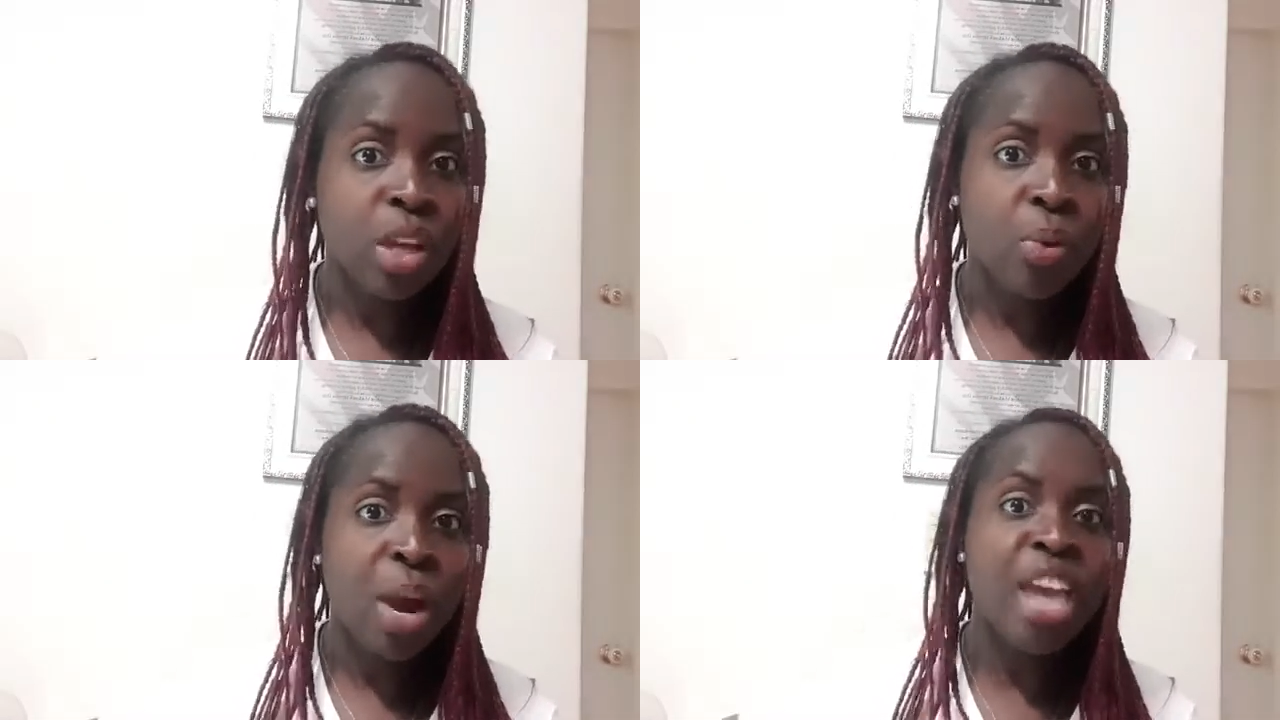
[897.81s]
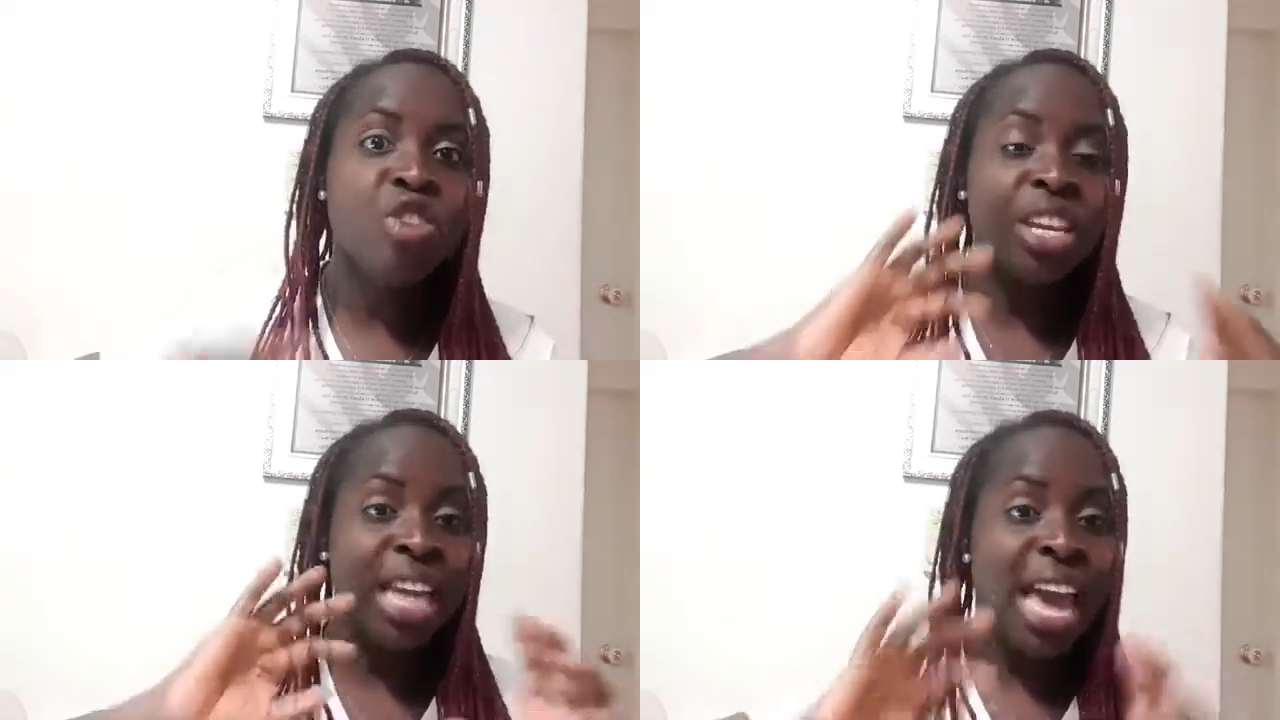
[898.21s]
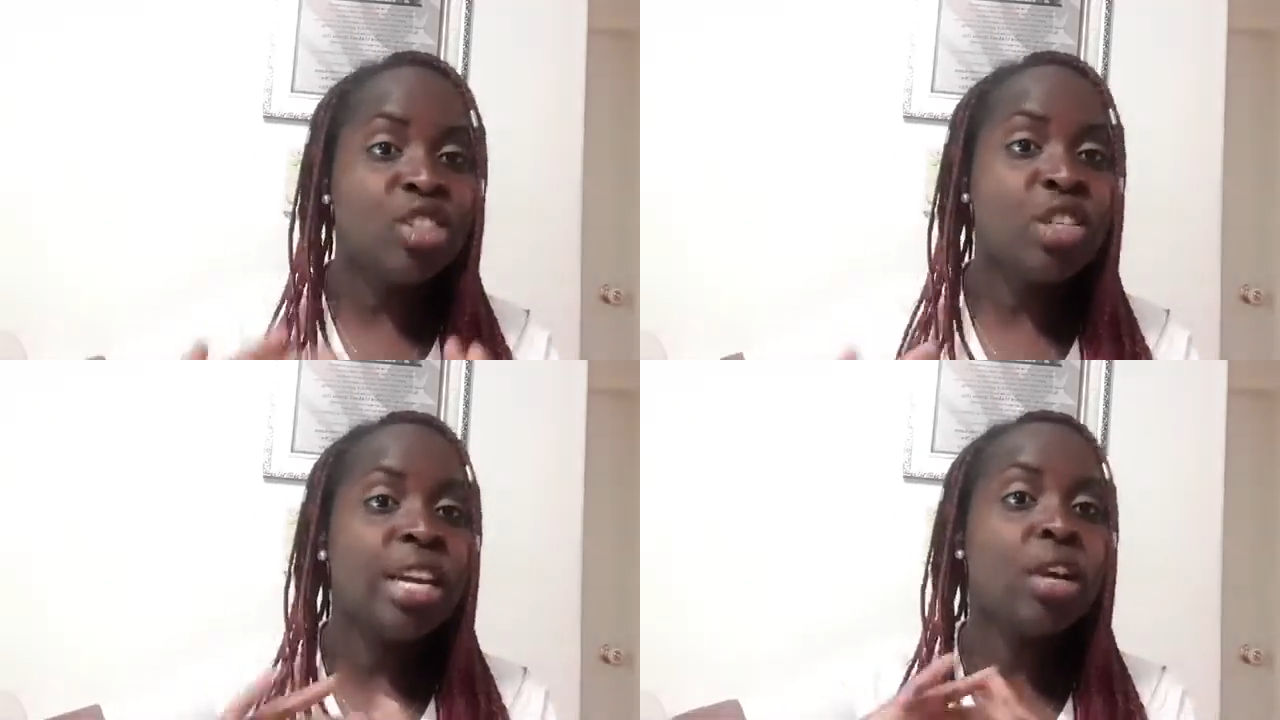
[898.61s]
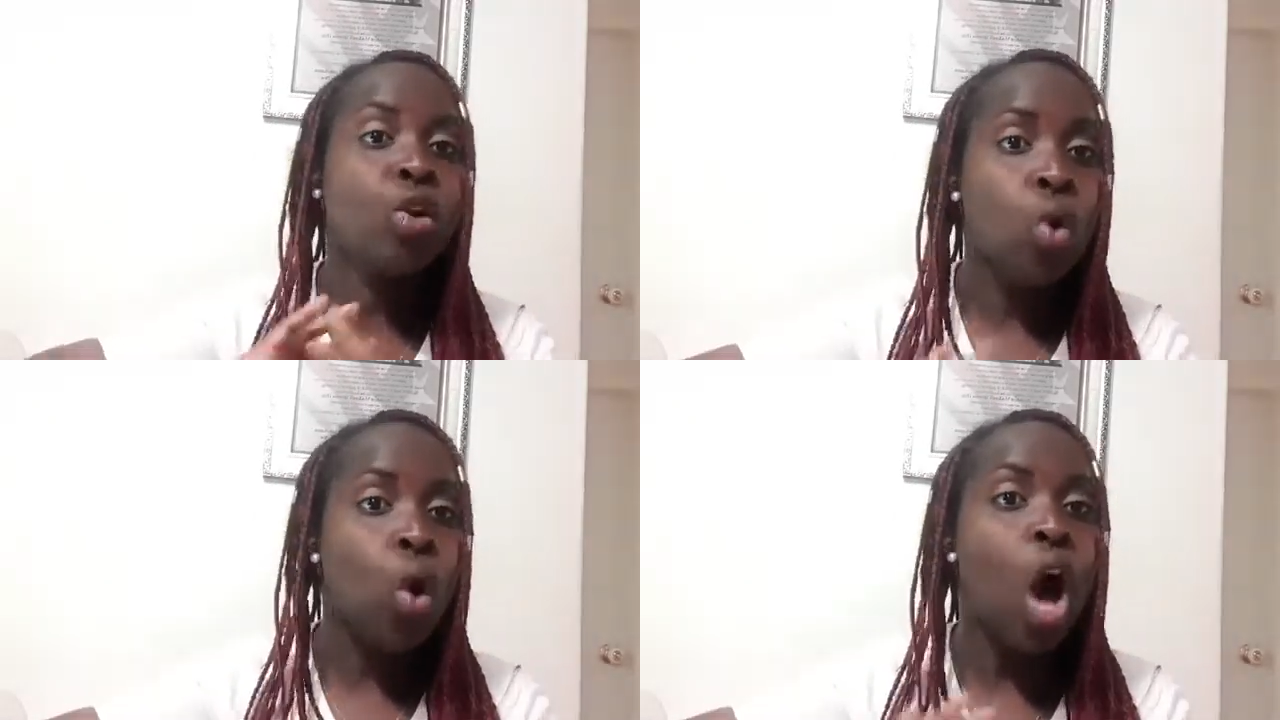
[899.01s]
right? You can actually
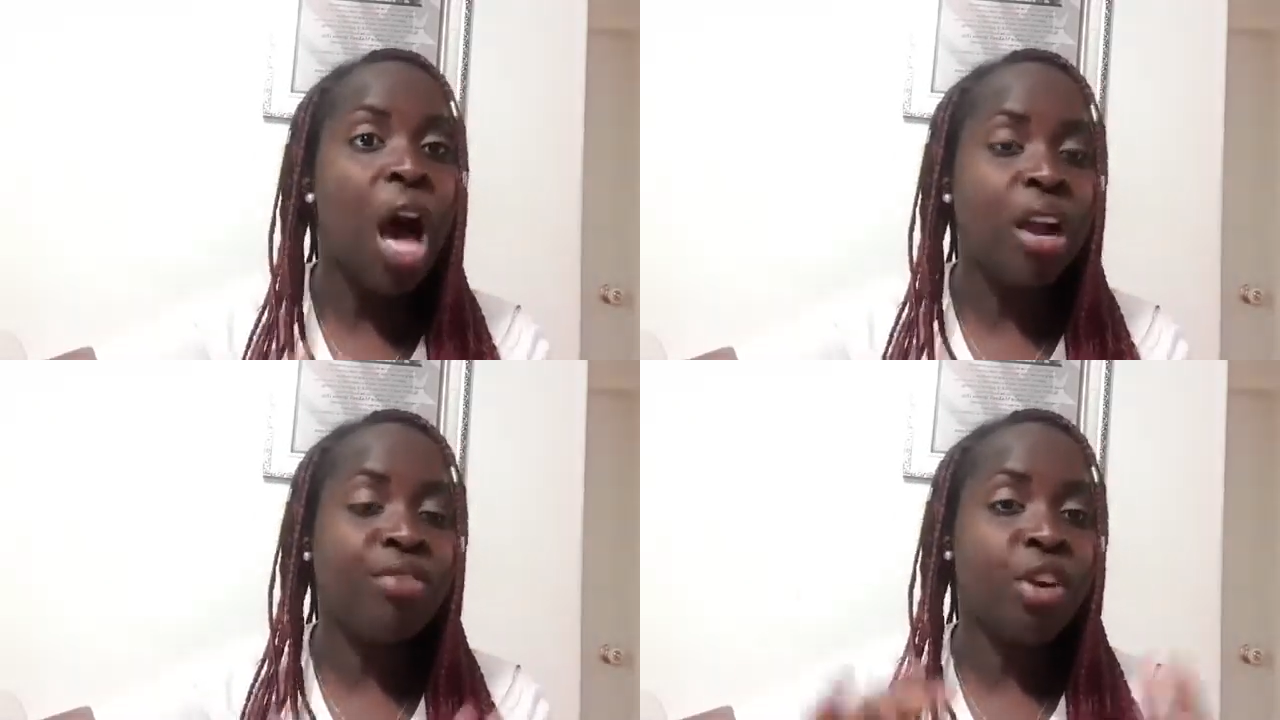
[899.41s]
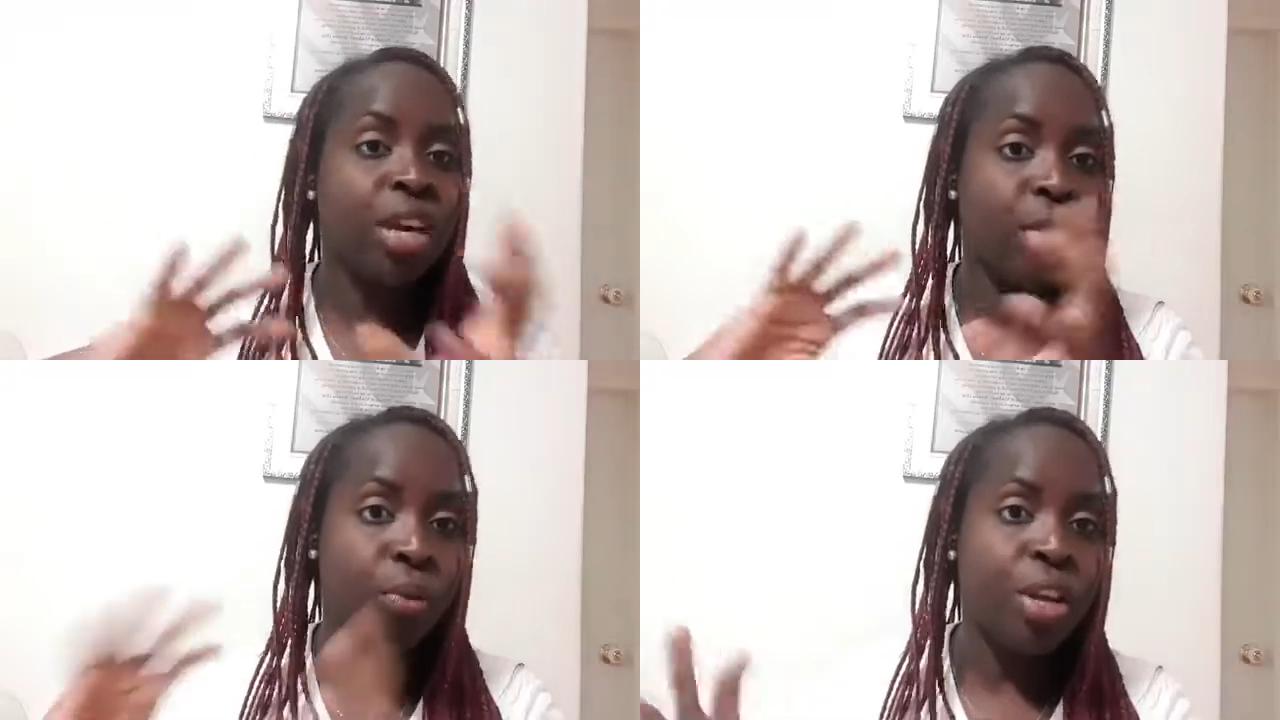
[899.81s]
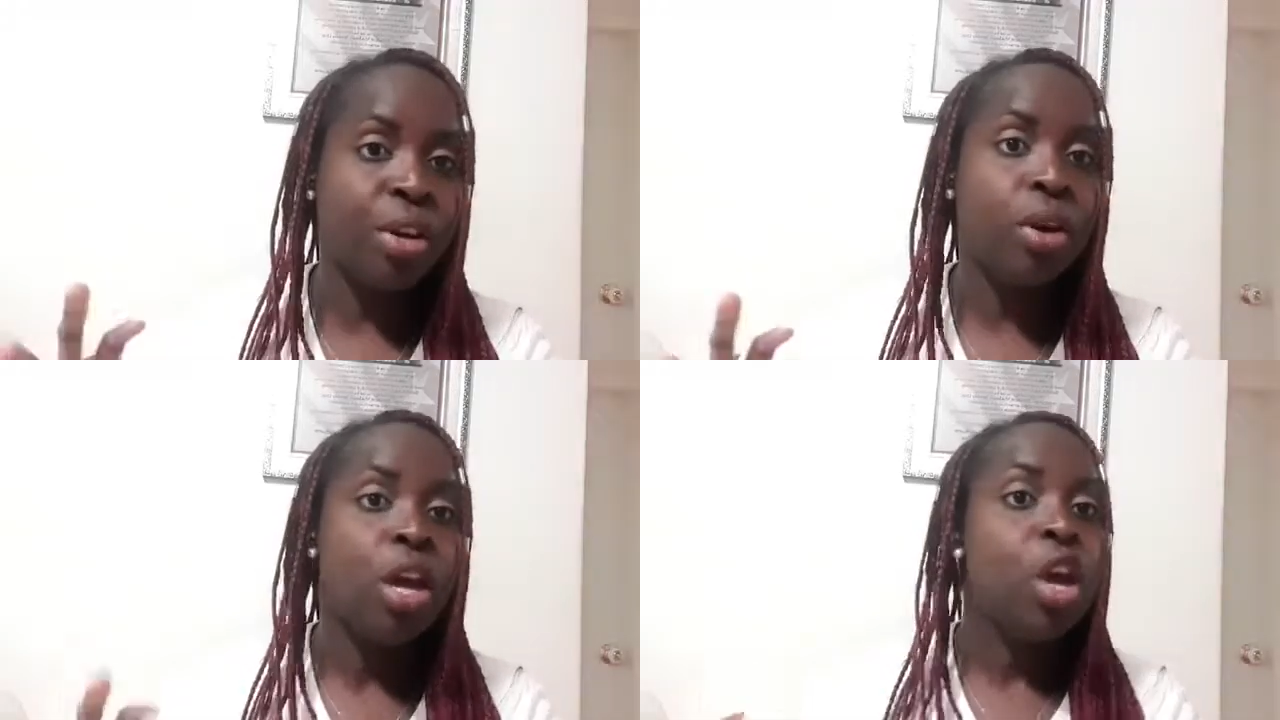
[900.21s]
grow out of your career.